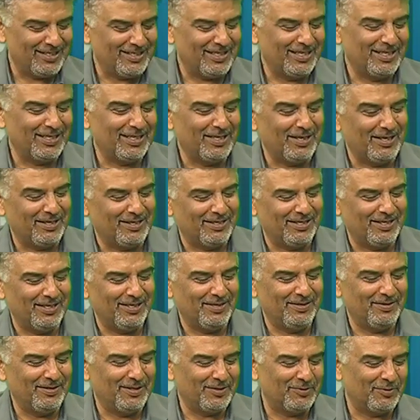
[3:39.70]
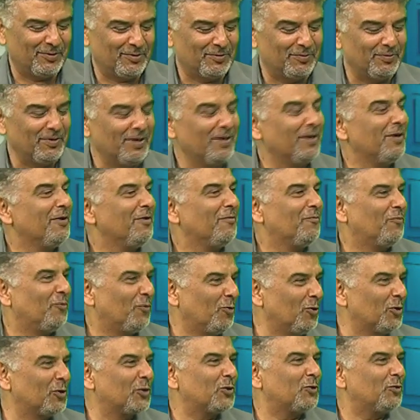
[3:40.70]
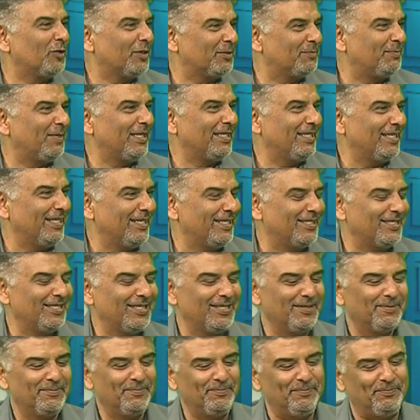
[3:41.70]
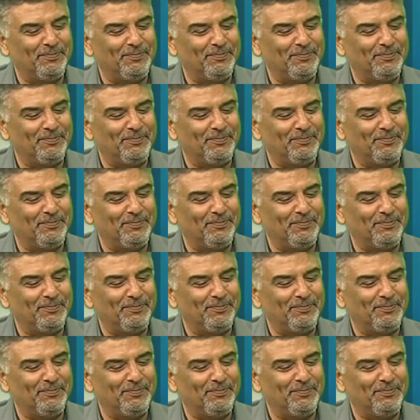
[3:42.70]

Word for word: this thing that uh, this was forced to us by nature.